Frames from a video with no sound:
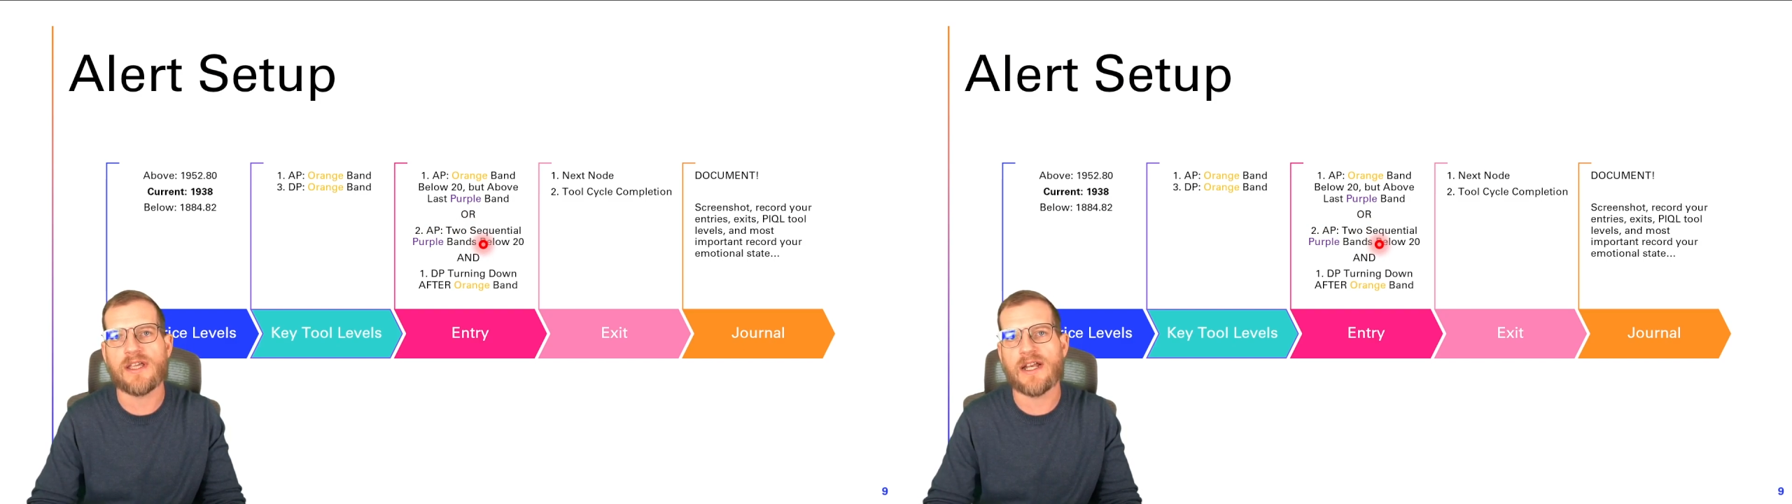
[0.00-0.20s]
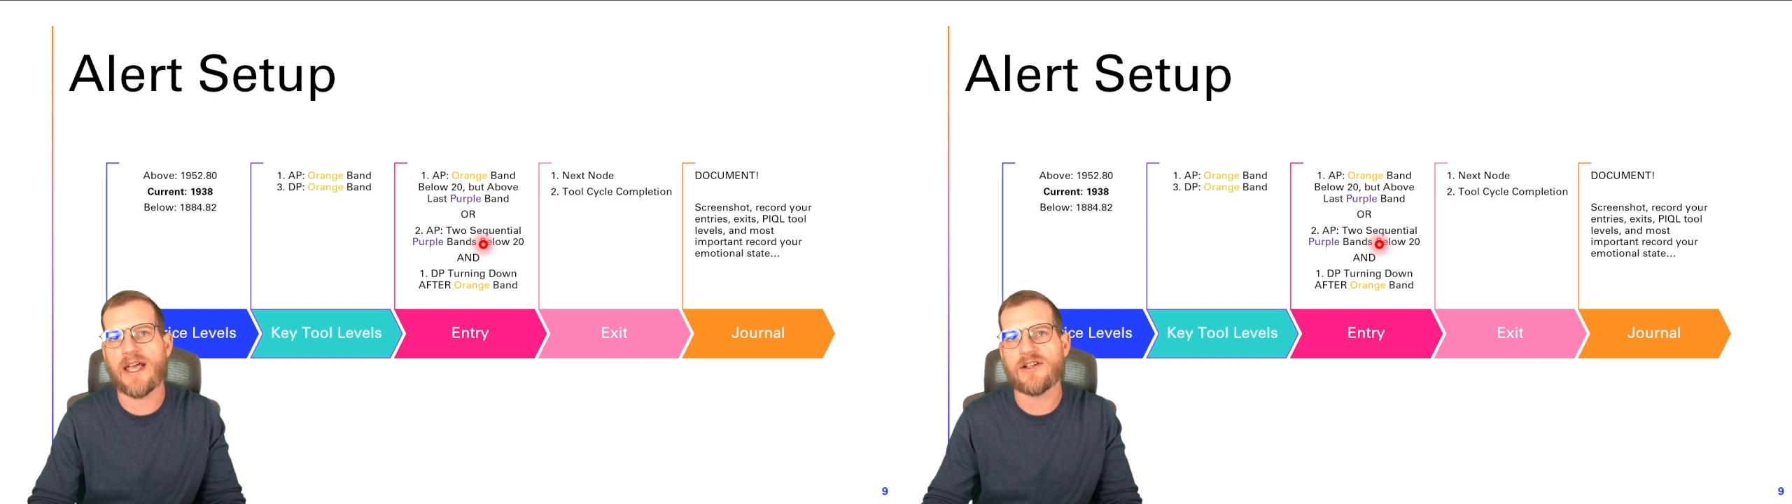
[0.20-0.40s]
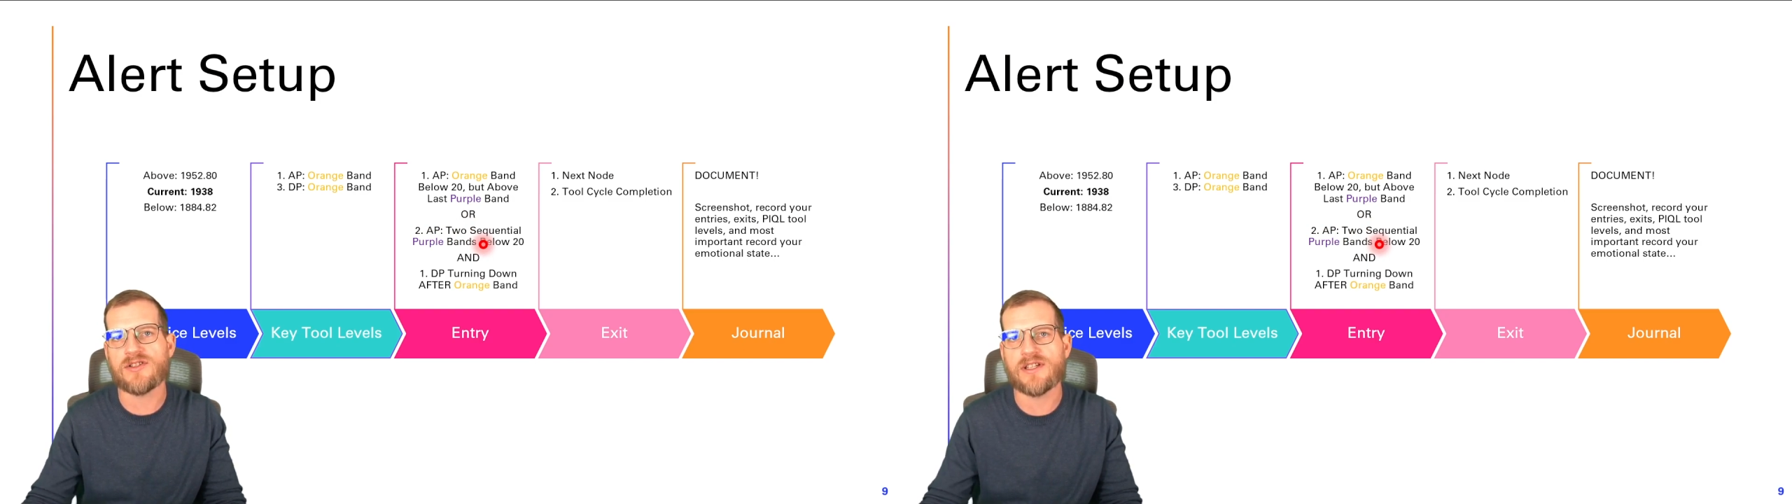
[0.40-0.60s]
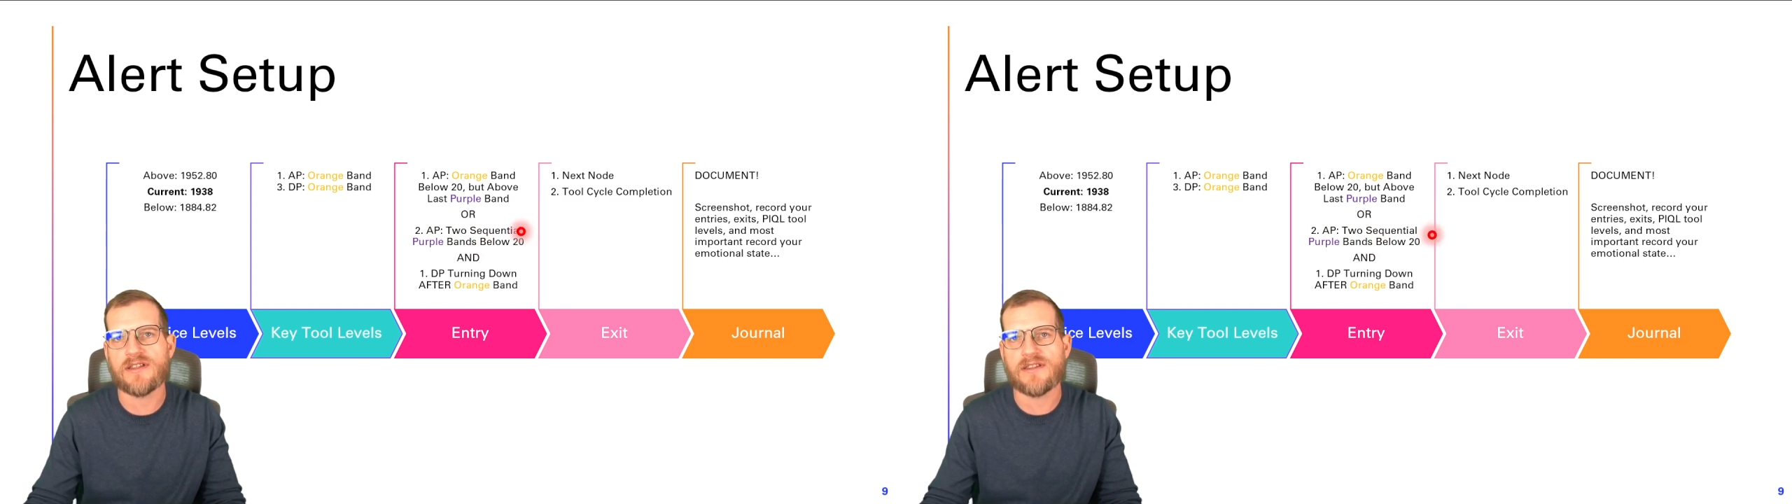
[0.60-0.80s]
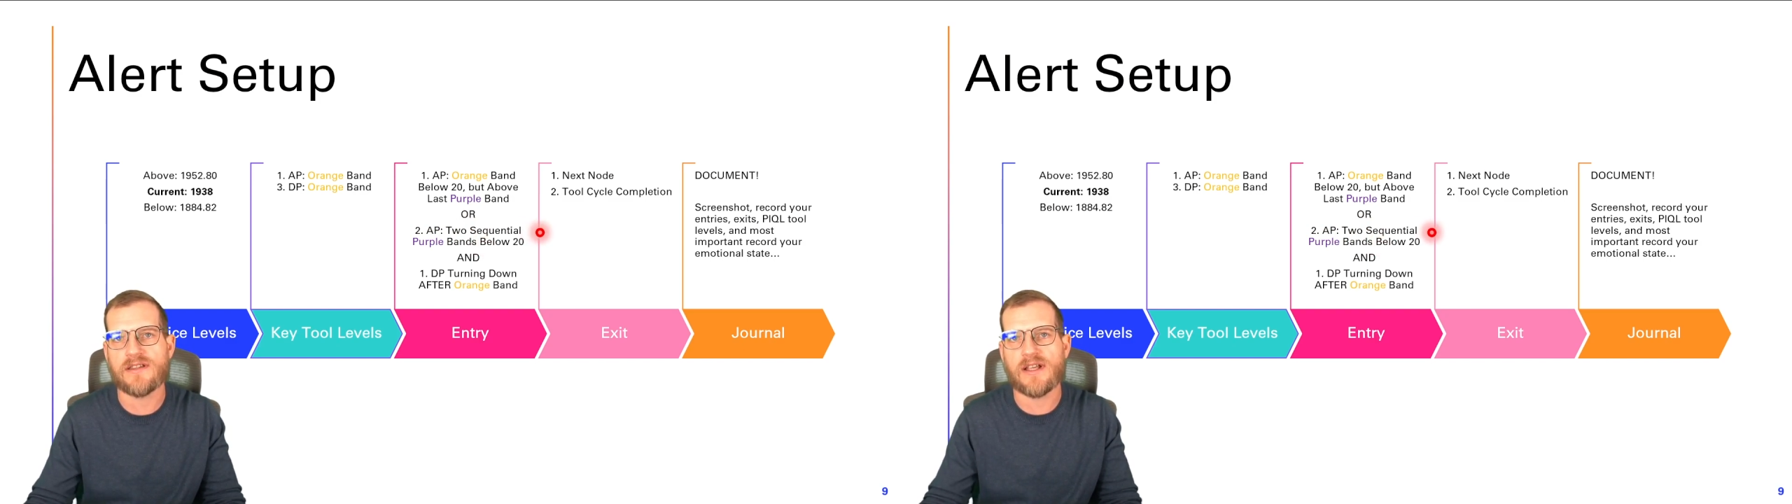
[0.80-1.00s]
And I
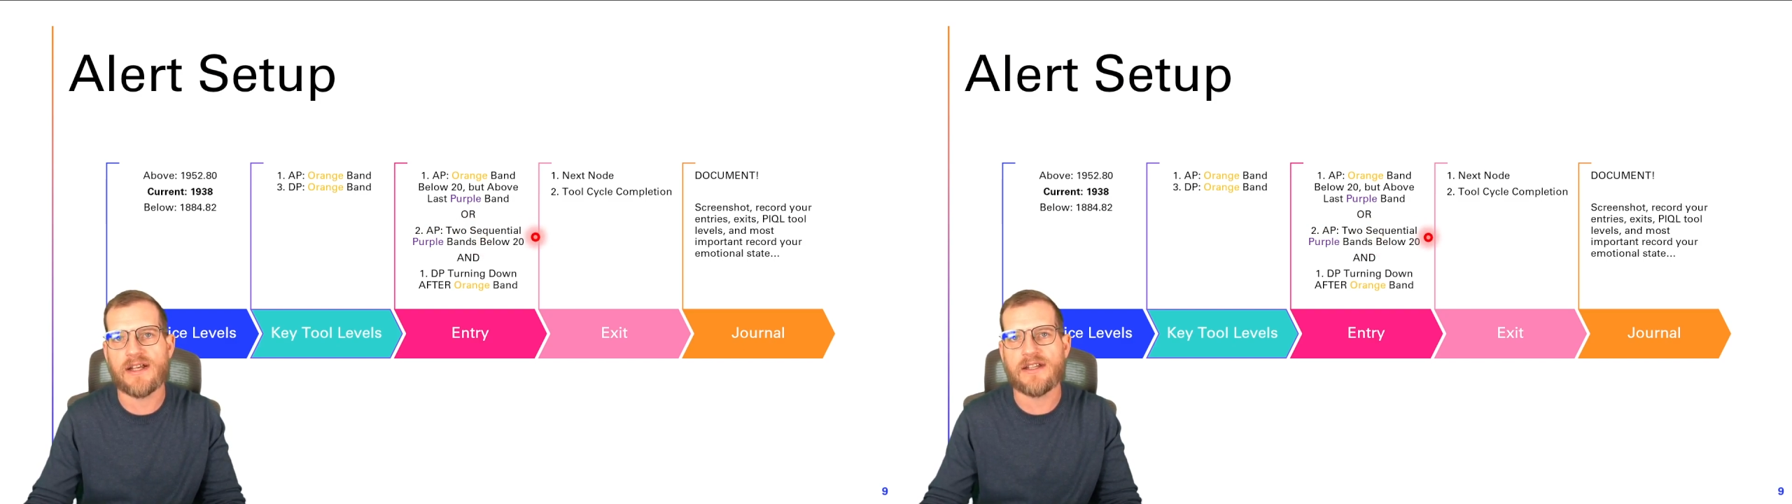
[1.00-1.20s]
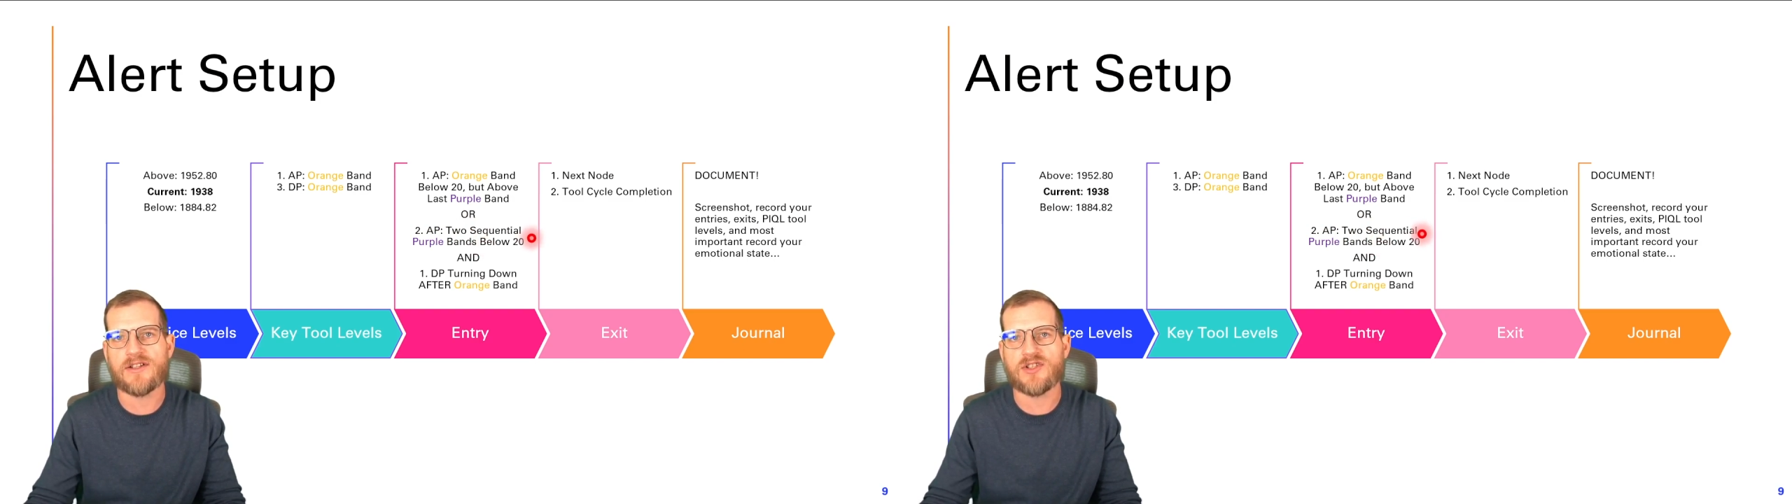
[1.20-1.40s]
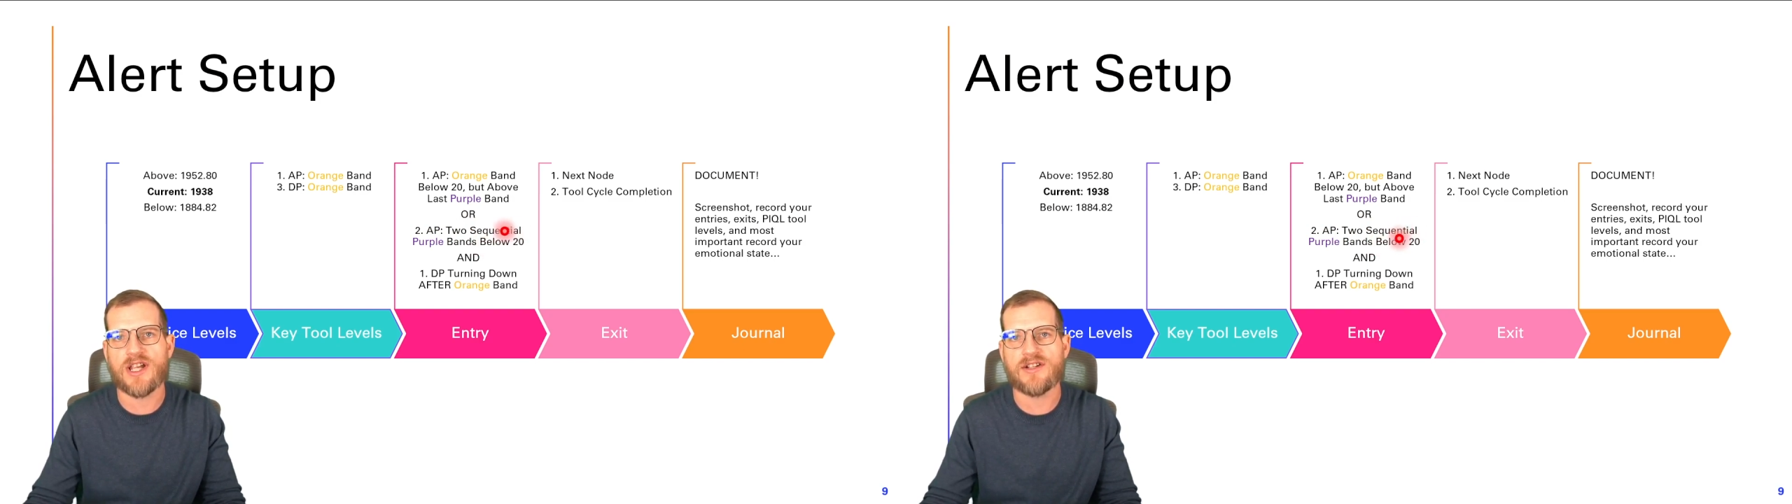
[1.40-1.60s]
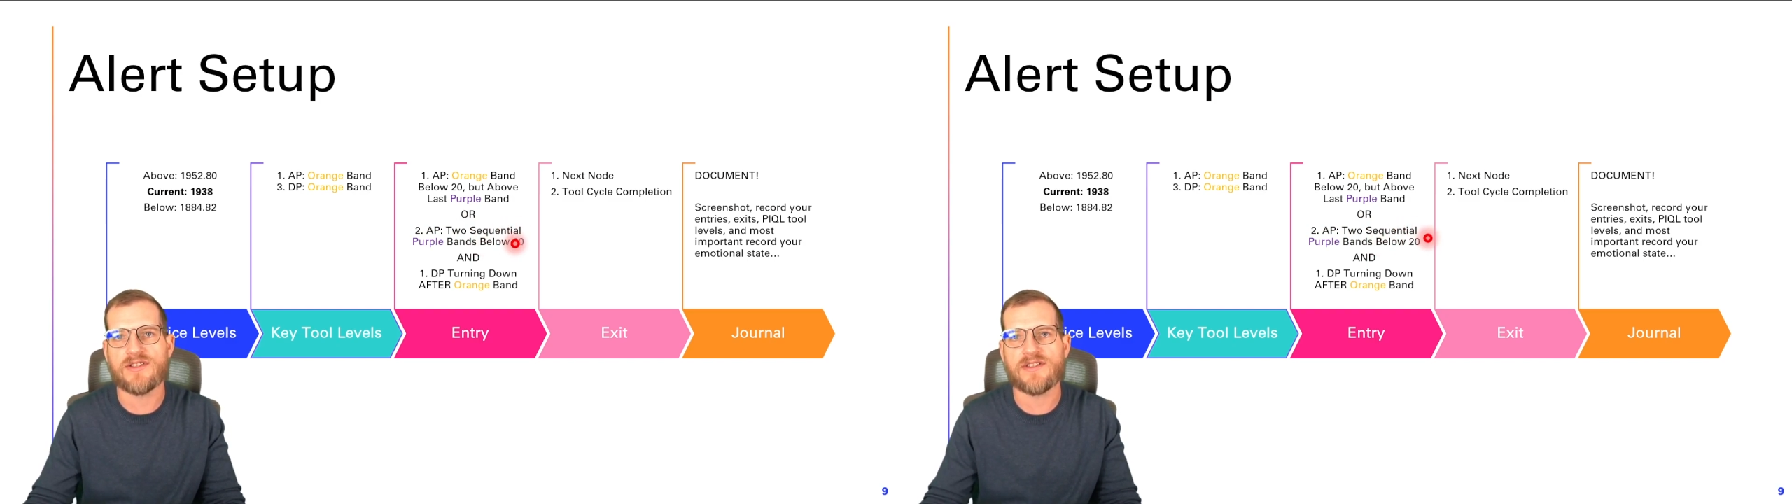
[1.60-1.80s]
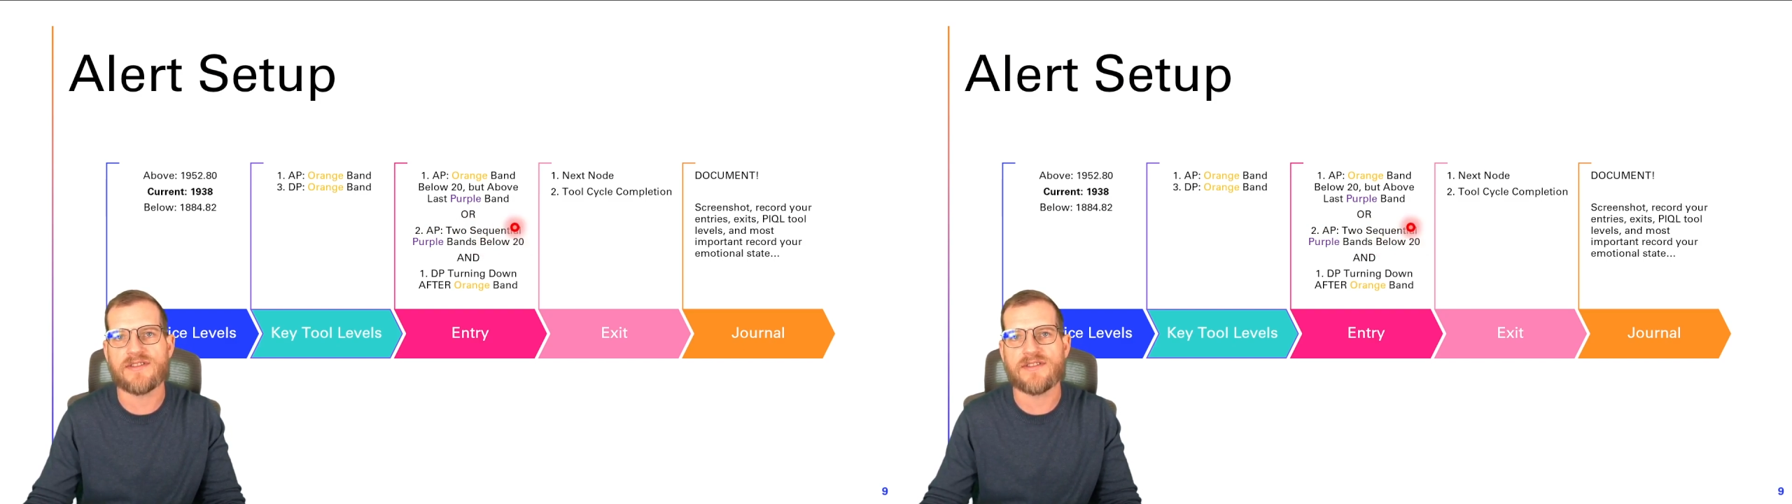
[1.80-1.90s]
need to change this.